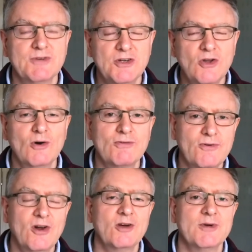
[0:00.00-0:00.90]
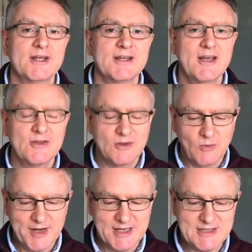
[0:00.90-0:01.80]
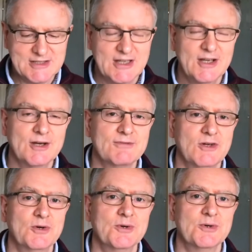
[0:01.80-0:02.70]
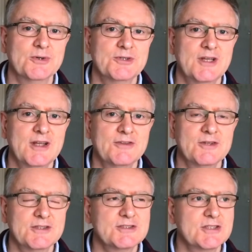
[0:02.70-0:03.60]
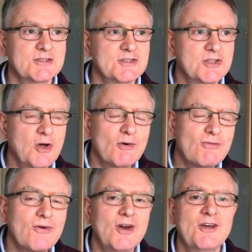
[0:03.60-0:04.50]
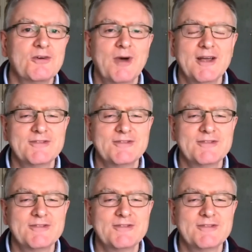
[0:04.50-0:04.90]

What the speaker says: for not following the ways of the Lord. That to not follow the way